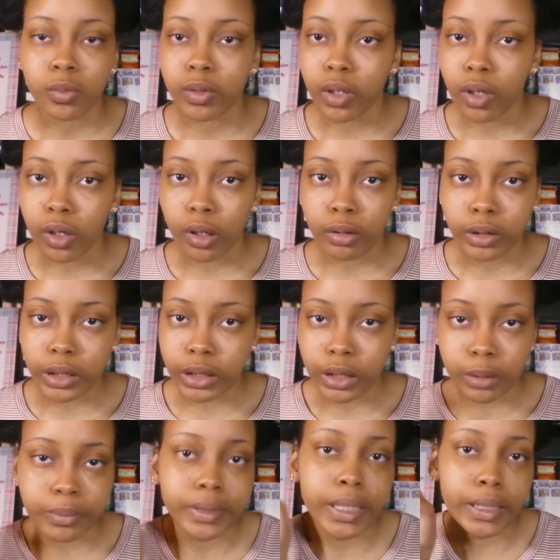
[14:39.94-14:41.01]
we all know
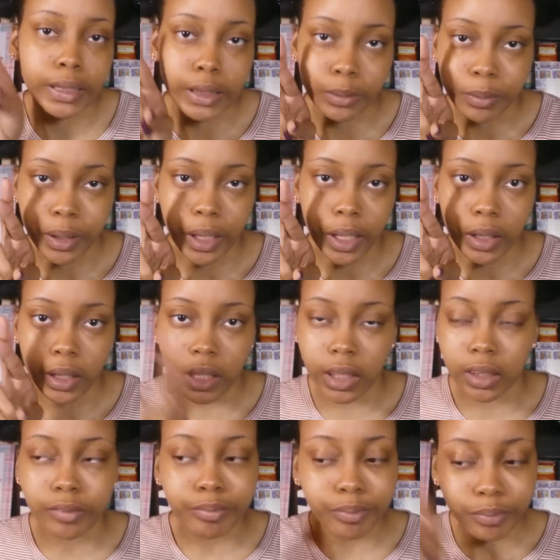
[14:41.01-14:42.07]
Jesus was like this with God.
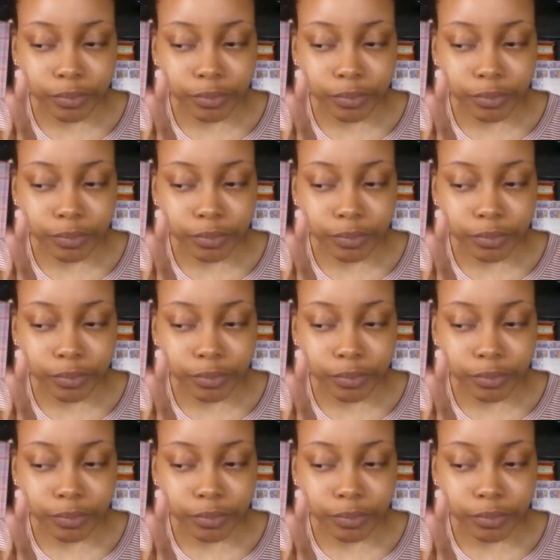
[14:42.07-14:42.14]
Like,